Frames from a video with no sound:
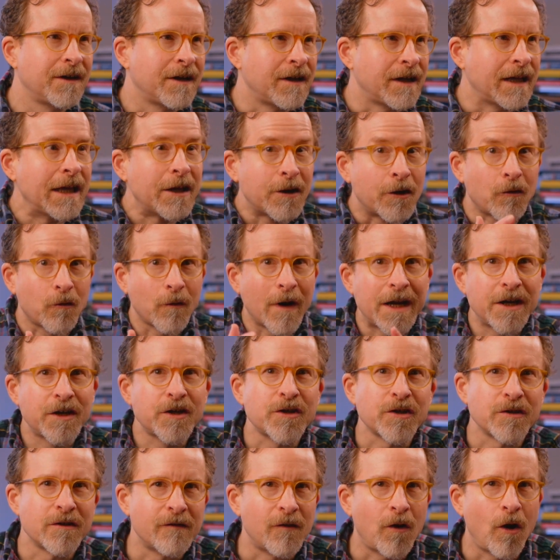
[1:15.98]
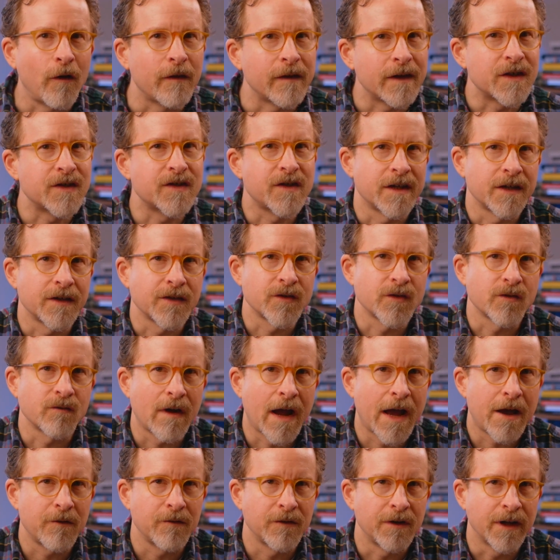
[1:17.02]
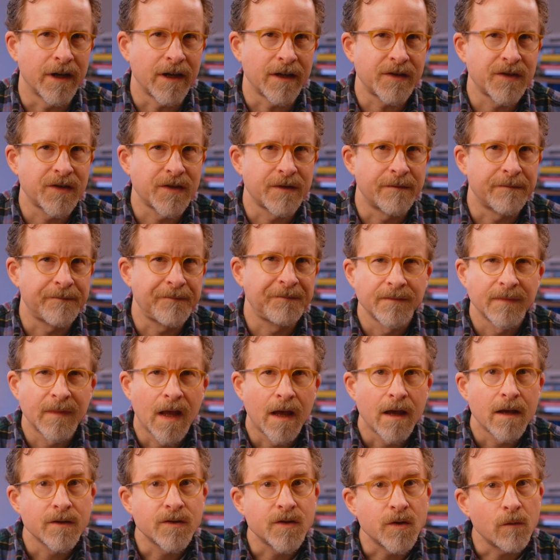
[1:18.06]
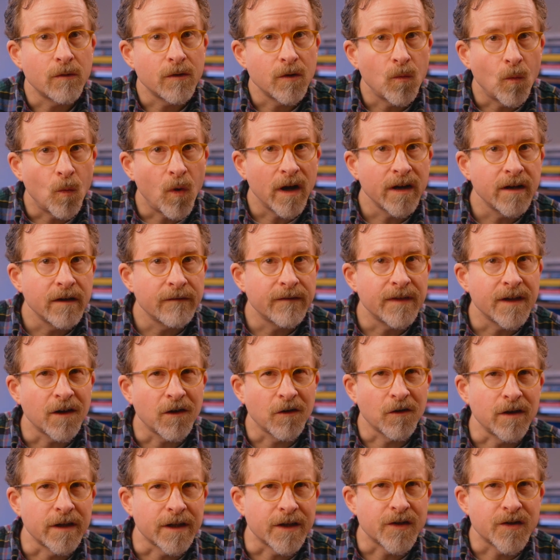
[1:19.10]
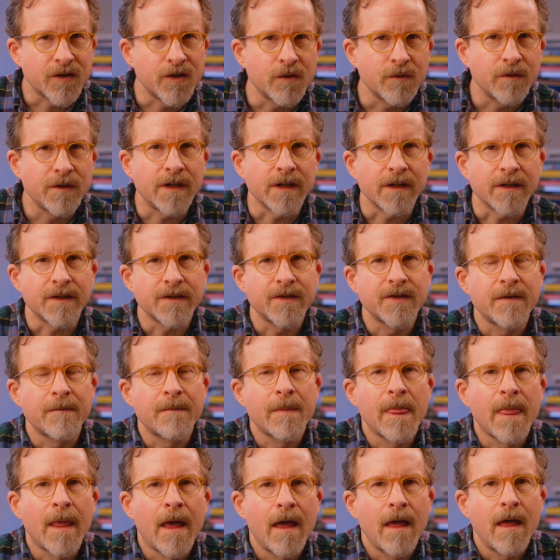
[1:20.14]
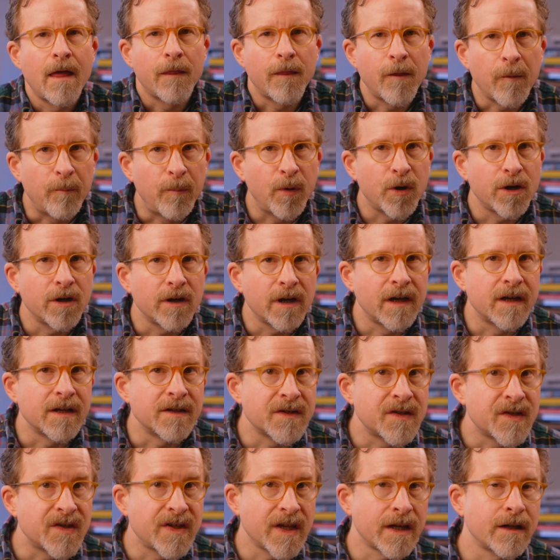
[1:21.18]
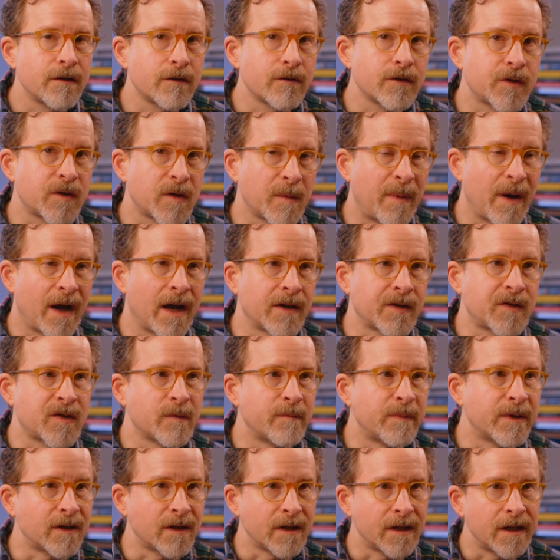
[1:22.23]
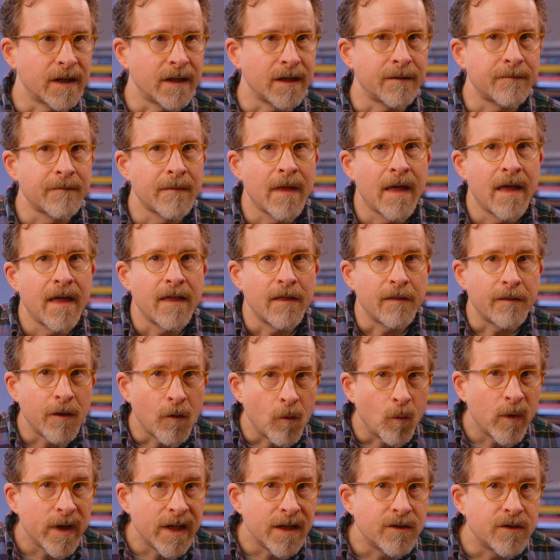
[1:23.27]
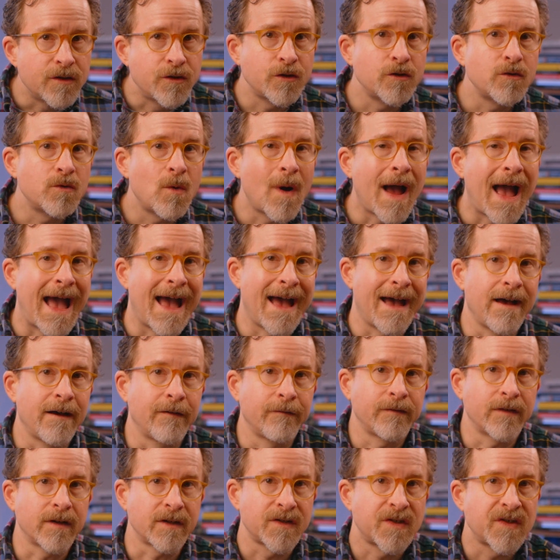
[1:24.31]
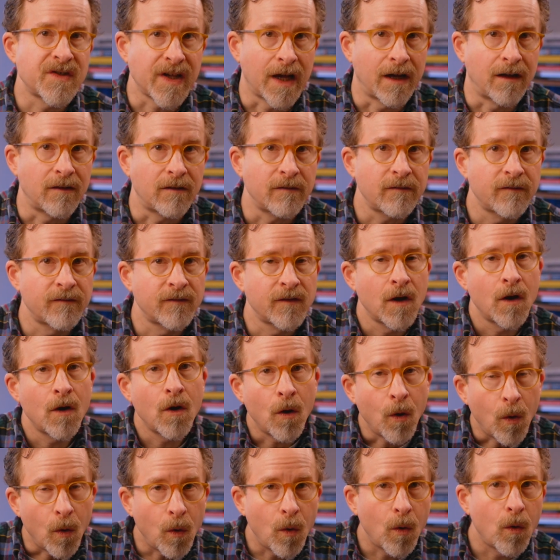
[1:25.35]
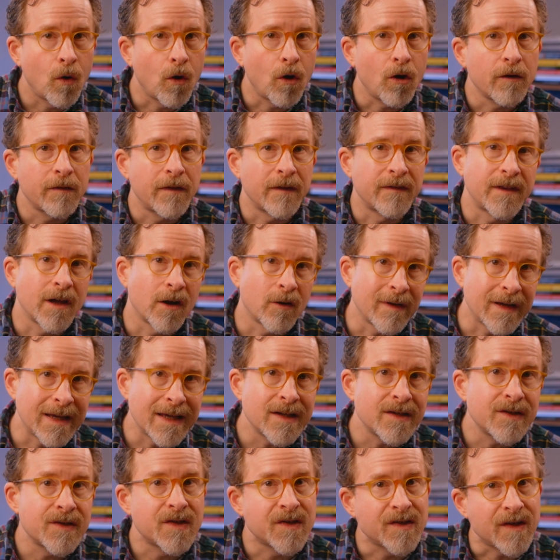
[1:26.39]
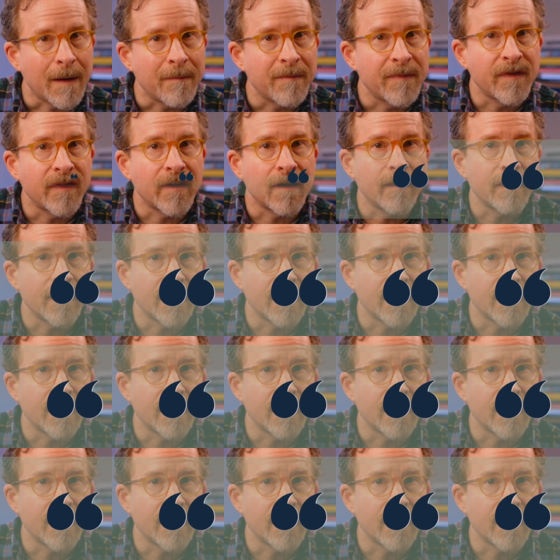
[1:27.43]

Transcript: iteration of all these things around us. So in one of the early suttas, the Buddha considers the possibility that we do have a self or that there is something